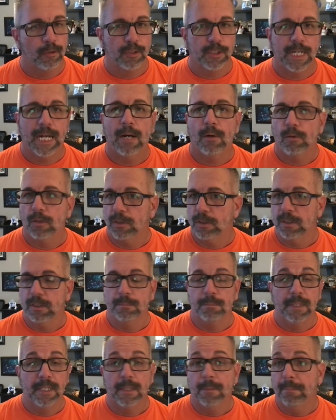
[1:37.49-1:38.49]
Stowers has
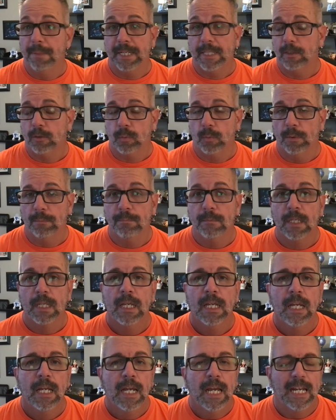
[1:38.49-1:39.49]
been the biggest one,
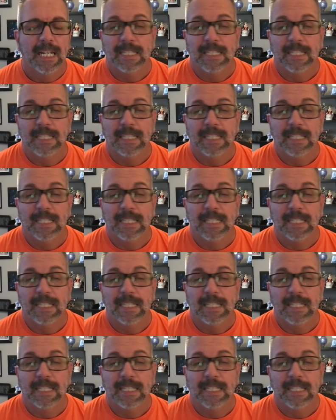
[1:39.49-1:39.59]
and